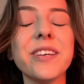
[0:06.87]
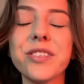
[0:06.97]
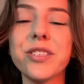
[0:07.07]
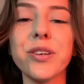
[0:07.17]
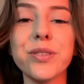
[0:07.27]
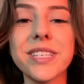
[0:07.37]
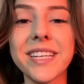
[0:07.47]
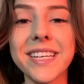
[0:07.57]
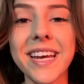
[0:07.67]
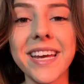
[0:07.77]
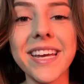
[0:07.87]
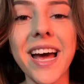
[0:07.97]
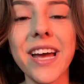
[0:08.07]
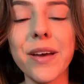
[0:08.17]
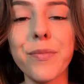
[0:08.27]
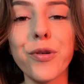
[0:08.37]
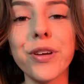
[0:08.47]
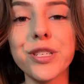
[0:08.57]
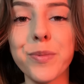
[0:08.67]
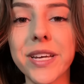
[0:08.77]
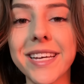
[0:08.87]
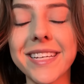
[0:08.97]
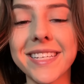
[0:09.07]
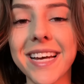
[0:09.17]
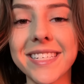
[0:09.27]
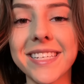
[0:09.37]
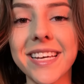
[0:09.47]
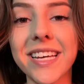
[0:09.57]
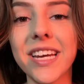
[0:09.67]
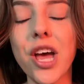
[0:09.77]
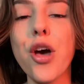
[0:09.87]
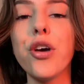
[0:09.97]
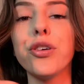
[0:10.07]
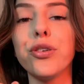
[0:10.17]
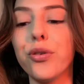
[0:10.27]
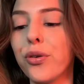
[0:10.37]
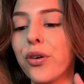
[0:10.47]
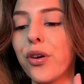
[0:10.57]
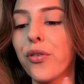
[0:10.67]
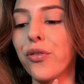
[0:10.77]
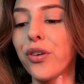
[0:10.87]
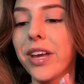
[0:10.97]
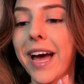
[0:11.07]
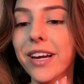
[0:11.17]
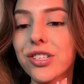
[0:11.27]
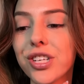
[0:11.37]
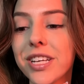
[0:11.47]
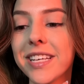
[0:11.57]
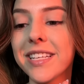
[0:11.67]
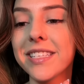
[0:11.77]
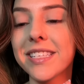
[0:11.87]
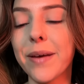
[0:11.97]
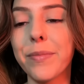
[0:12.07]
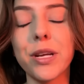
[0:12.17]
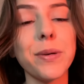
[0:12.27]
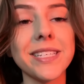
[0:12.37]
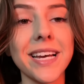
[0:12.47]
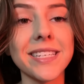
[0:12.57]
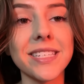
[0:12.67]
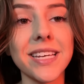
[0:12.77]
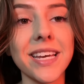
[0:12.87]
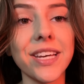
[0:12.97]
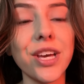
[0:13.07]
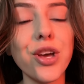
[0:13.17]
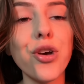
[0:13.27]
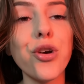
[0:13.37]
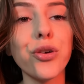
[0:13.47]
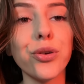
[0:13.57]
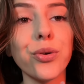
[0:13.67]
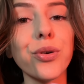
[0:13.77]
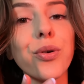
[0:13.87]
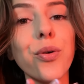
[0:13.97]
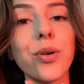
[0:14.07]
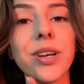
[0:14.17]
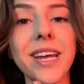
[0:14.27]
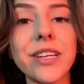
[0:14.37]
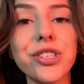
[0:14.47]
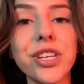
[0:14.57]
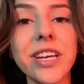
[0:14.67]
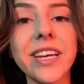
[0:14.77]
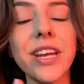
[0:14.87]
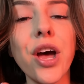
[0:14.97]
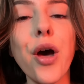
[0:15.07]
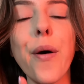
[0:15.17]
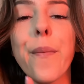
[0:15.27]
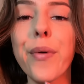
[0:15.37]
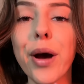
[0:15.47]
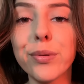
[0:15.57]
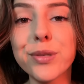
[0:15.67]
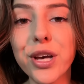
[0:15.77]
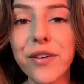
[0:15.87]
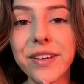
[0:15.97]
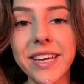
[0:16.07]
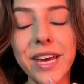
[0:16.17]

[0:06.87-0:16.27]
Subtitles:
So today I am going to be testing your reactions. I'm going to be testing your coordination, problem-solving